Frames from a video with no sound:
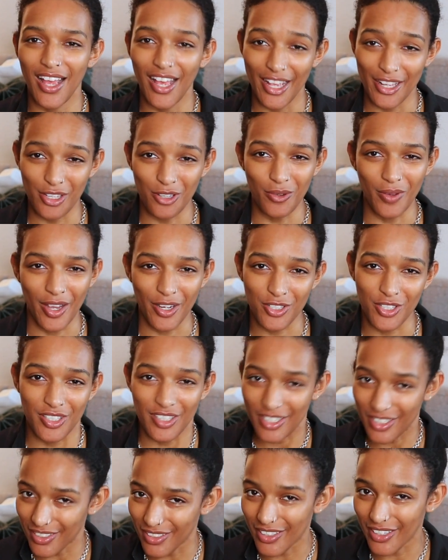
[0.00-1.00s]
and you actually
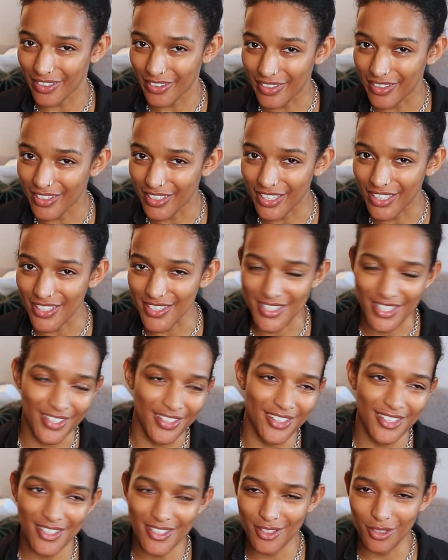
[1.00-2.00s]
need to carry things, like
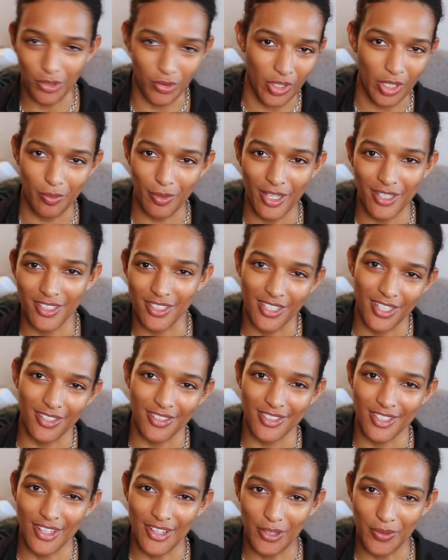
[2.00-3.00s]
this is a great bag to take
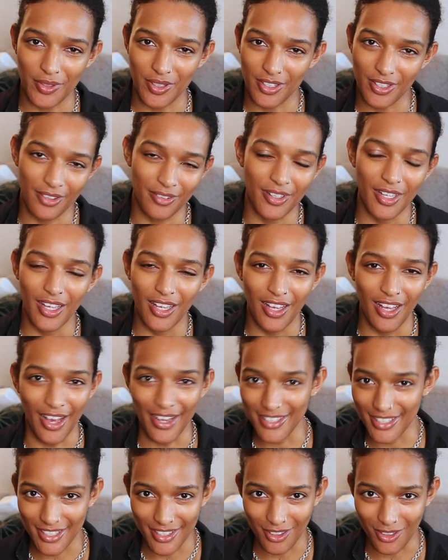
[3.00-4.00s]
to dinner with you. I
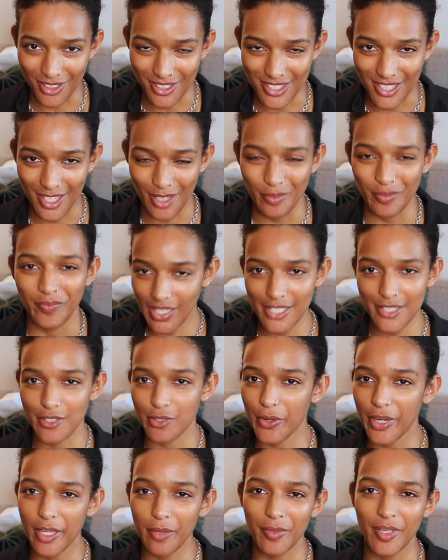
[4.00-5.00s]
take it all the time. It's
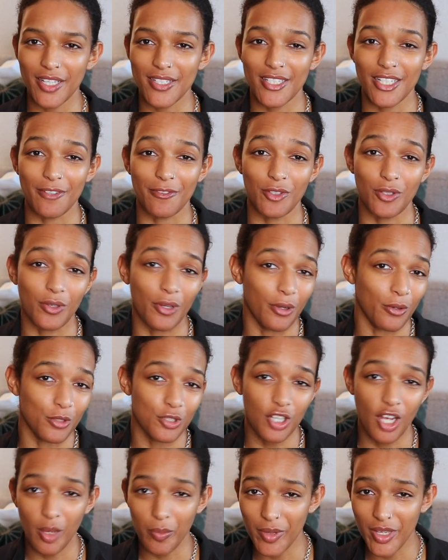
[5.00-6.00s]
great because if you go
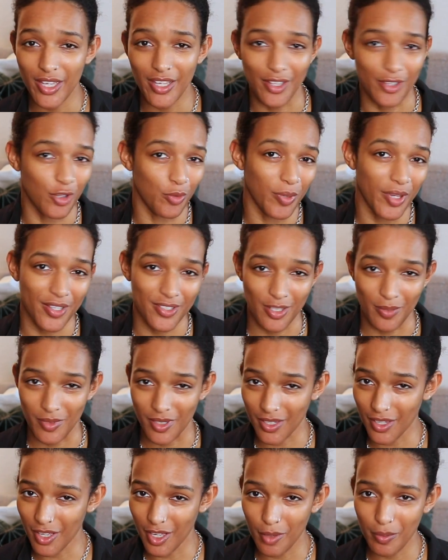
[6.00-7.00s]
shopping and you pick
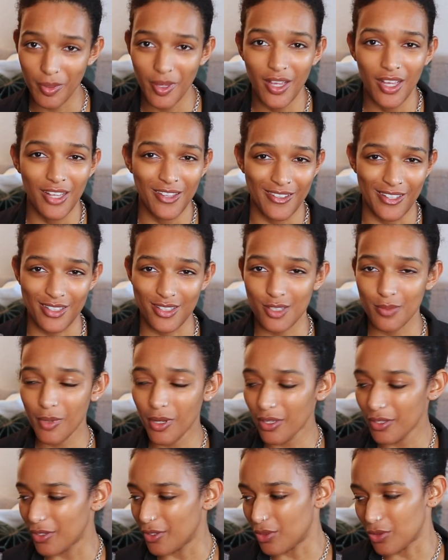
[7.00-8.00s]
something up that's
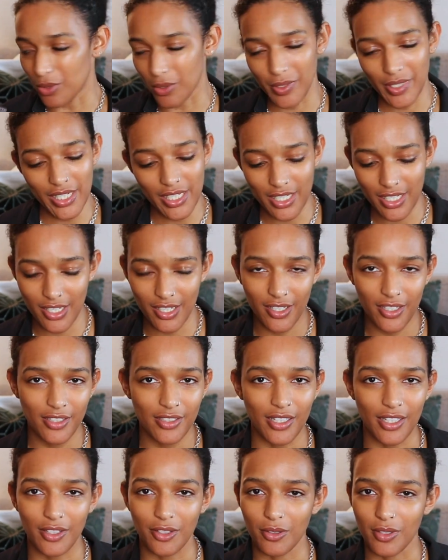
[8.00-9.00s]
small, you can throw it in here.
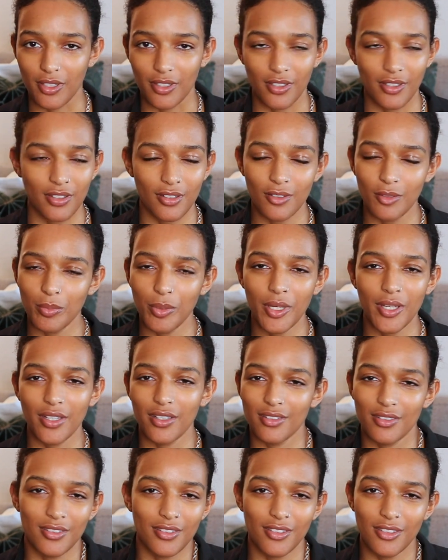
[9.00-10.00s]
Like you can put,
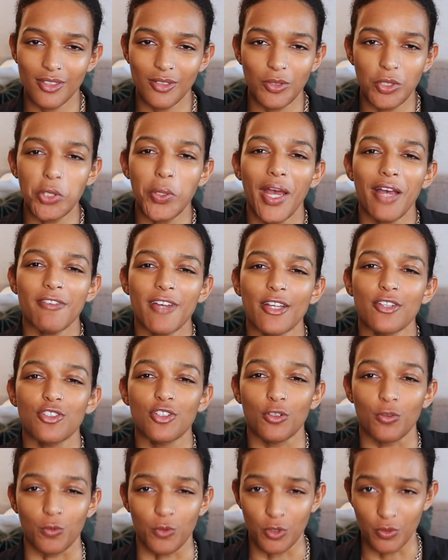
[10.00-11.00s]
you have
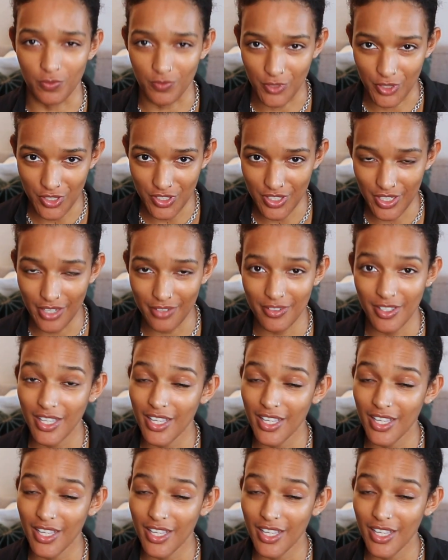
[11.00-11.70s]
extra room for stuff.